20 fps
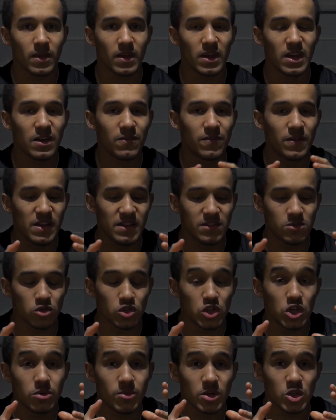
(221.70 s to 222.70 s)
If he's got
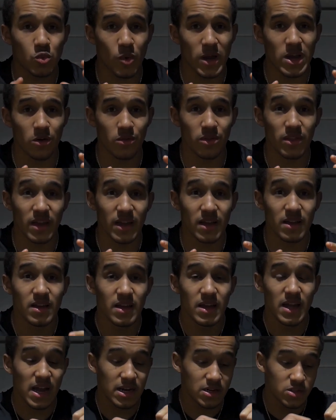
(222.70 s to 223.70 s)
too much weight on there
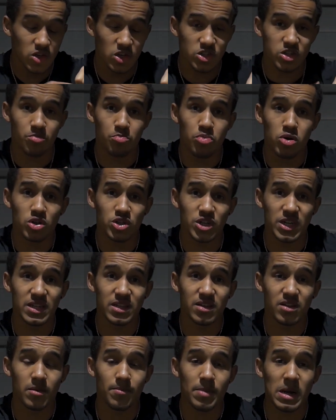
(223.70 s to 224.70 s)
and it starts to push
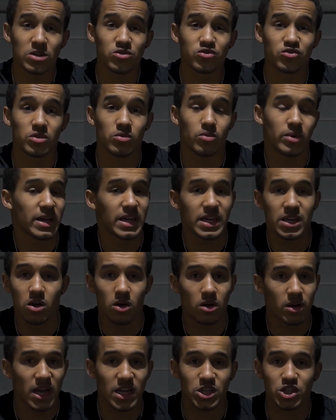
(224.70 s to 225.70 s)
into the boundary where he
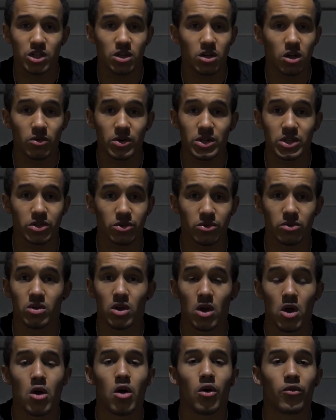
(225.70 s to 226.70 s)
can't actually go into,
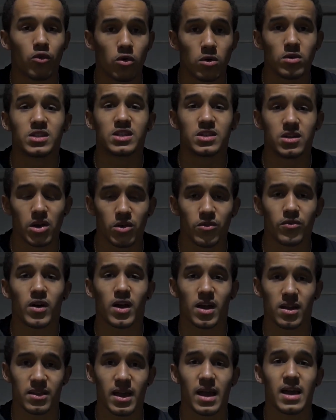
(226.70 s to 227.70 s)
of course he's gonna
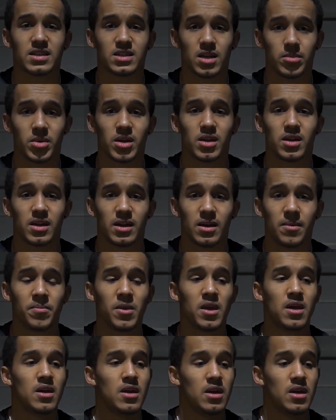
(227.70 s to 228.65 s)
fucking tear something, yeah?